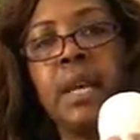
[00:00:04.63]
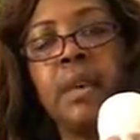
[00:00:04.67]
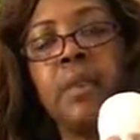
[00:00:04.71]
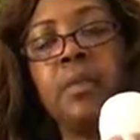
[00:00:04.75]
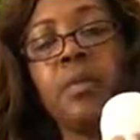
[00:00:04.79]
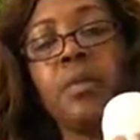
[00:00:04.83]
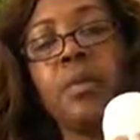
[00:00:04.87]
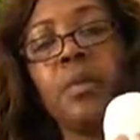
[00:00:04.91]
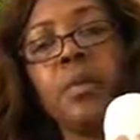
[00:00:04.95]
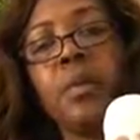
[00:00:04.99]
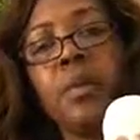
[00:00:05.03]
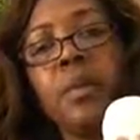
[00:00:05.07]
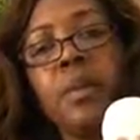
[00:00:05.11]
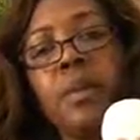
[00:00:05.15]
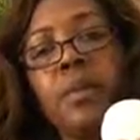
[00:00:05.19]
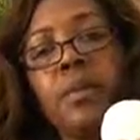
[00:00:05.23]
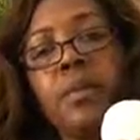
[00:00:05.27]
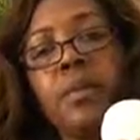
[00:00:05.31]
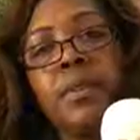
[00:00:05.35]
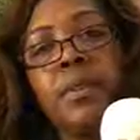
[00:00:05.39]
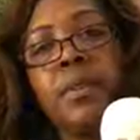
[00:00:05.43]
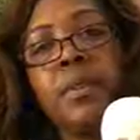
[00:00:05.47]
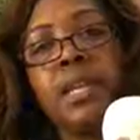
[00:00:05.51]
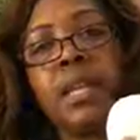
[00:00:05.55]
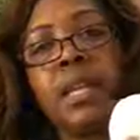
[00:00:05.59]
I will be
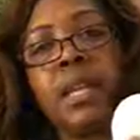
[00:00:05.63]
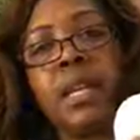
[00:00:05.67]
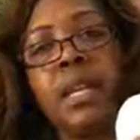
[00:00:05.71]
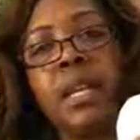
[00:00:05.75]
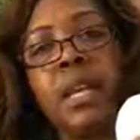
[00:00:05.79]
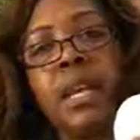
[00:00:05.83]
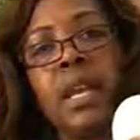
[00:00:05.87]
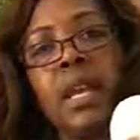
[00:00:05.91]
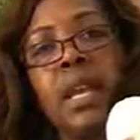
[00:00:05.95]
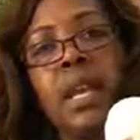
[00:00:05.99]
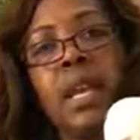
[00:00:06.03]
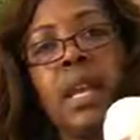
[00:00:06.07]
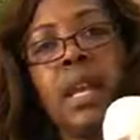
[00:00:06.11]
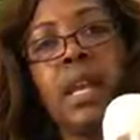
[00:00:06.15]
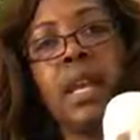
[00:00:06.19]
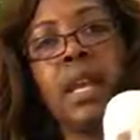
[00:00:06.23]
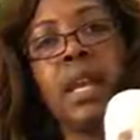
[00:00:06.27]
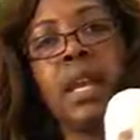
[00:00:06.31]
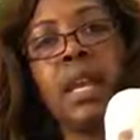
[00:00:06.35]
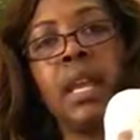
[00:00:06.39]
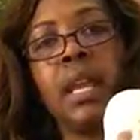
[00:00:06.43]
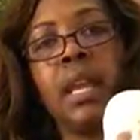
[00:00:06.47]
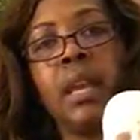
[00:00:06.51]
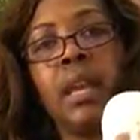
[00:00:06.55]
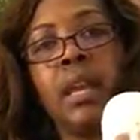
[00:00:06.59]
presenting
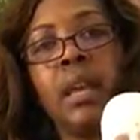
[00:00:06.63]
a